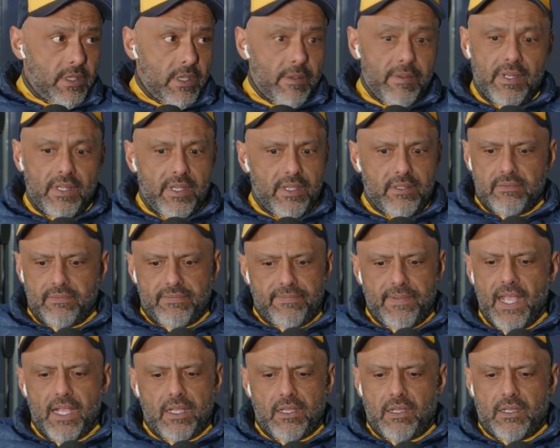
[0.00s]
I mean, like,
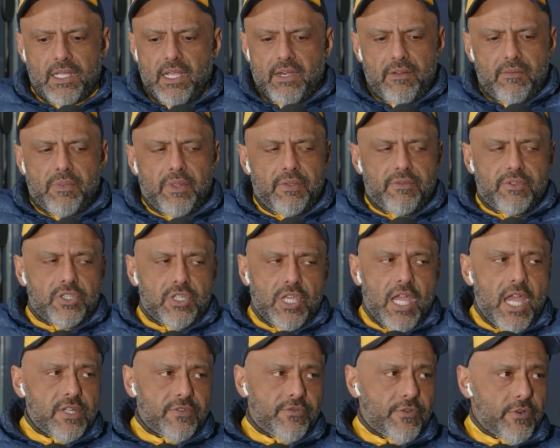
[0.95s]
fuck, I can't even believe you
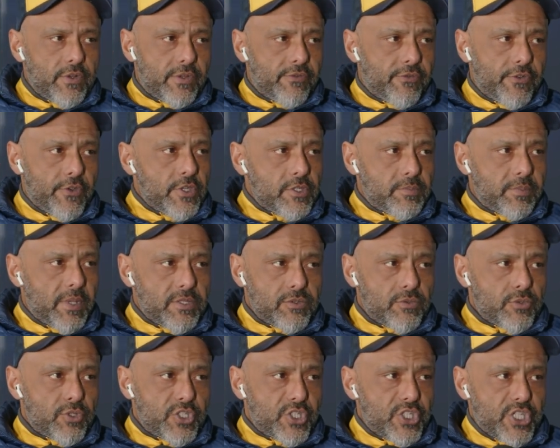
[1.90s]
charged for it in the first place.
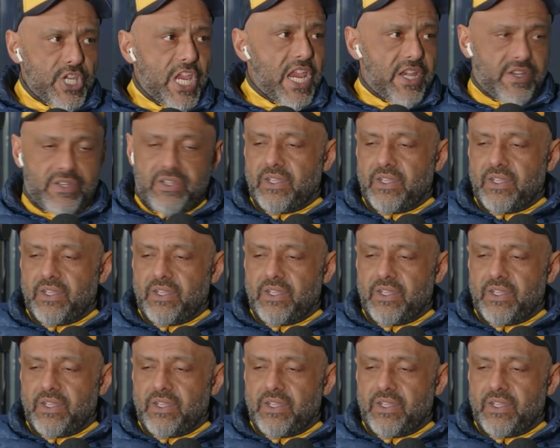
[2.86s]
Well, shit.